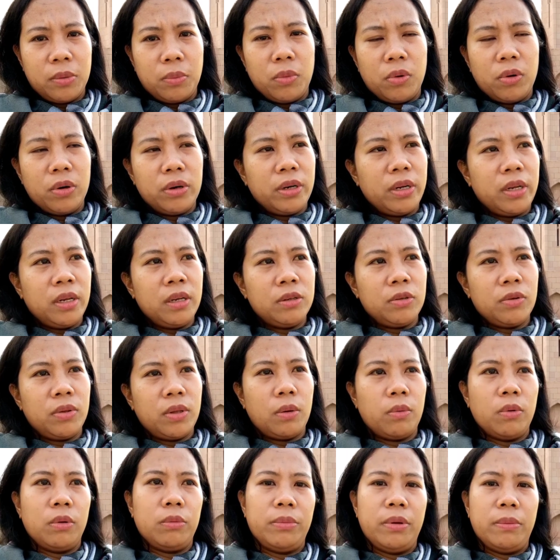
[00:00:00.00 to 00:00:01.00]
the morning. So
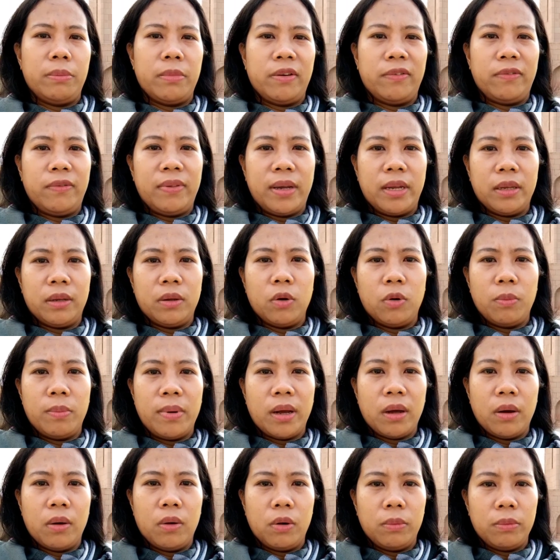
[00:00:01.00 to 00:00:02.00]
that will be my flight go
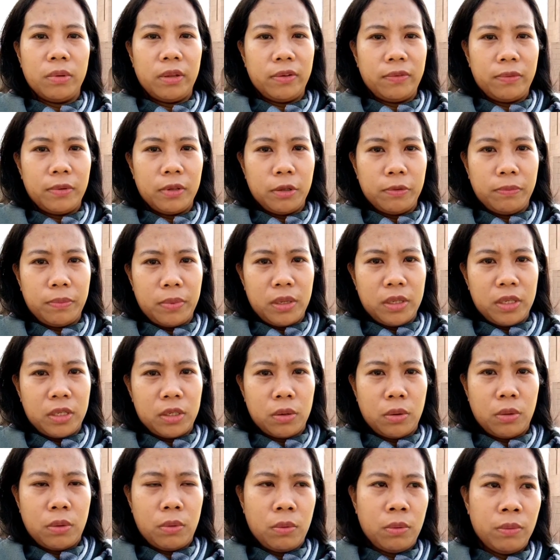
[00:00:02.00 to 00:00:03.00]
back home in the Philippines.
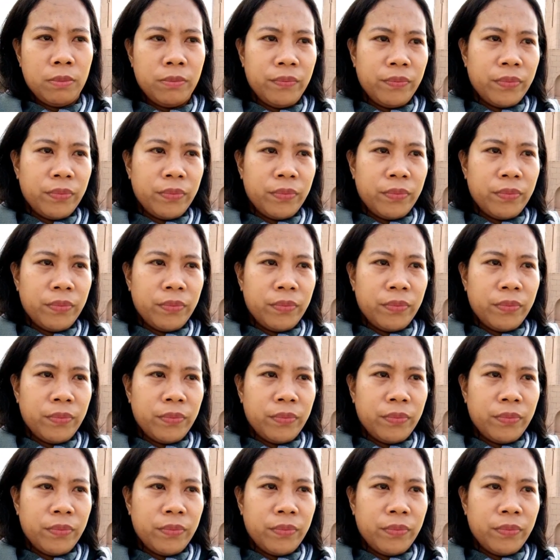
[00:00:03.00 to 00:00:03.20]
So